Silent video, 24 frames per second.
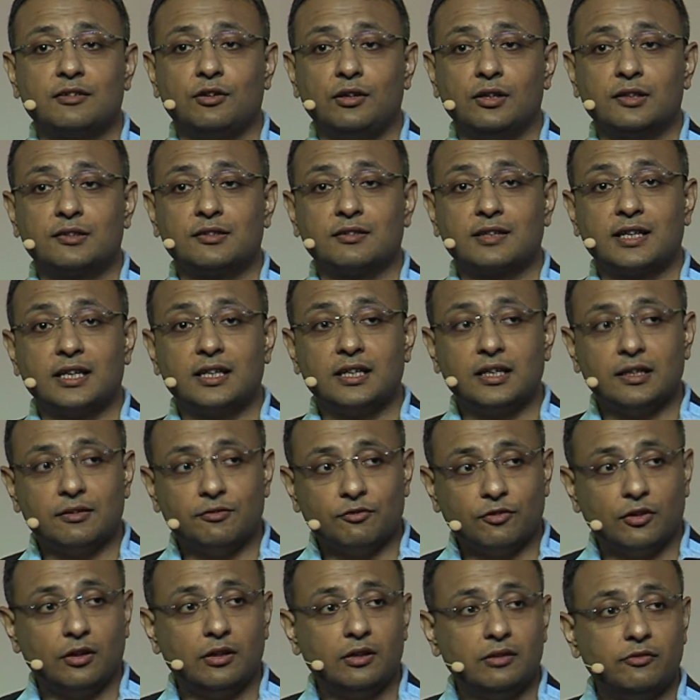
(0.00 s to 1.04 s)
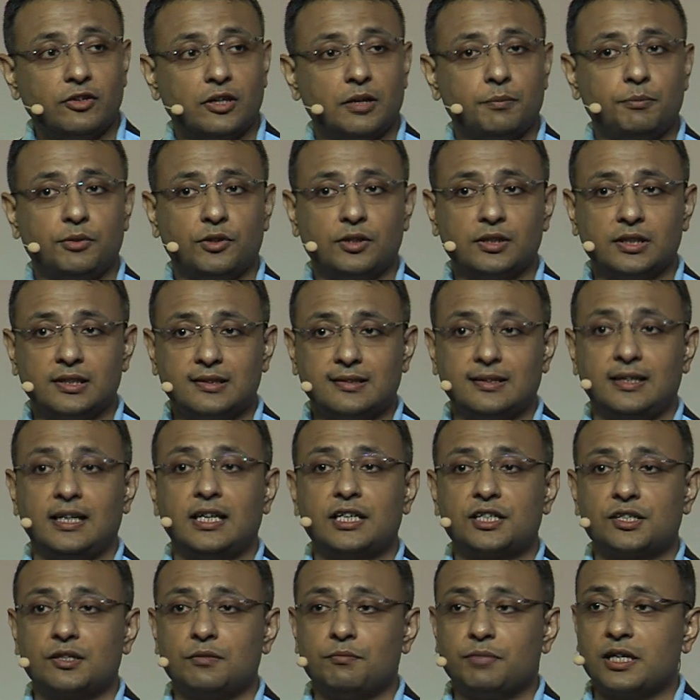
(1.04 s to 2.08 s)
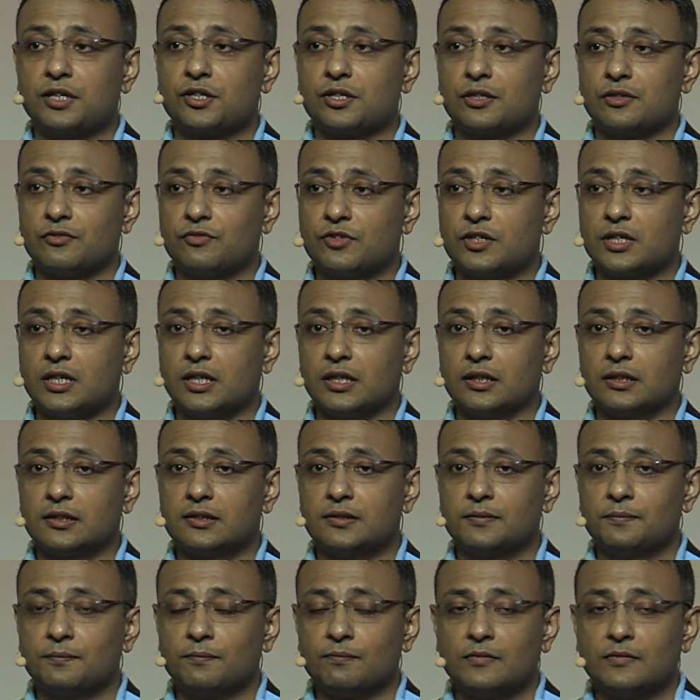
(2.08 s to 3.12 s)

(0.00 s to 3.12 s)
also can evolve upon the selection pressure of drugs.